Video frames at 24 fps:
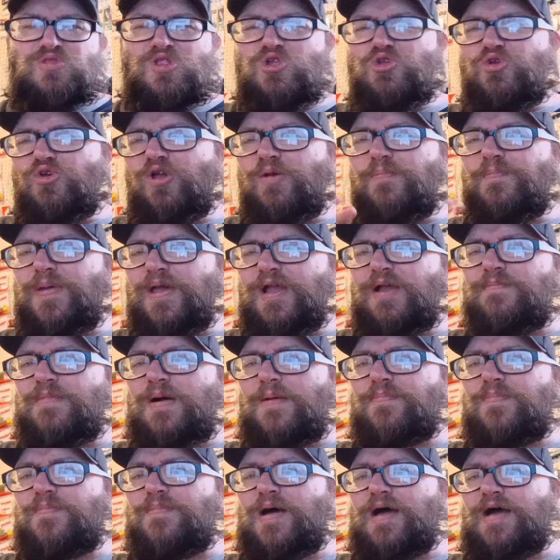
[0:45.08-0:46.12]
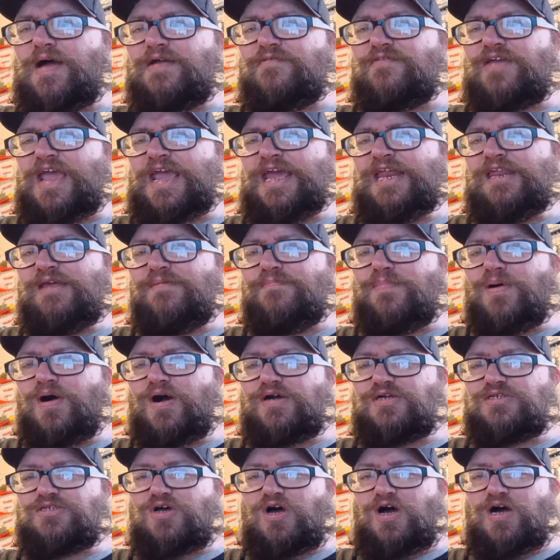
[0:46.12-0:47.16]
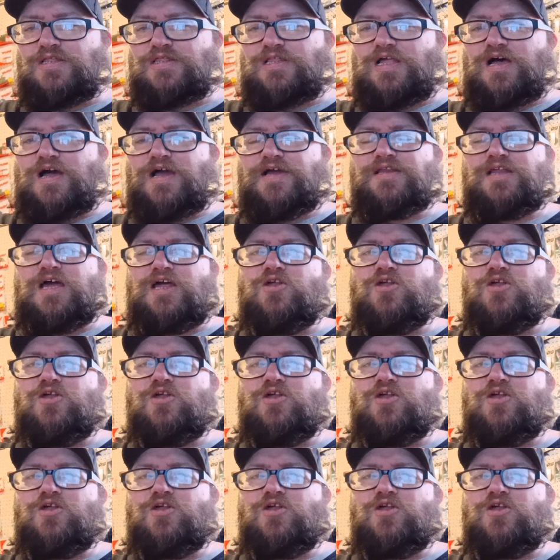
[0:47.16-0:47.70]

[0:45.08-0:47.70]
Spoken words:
You could pick them up about $80 online.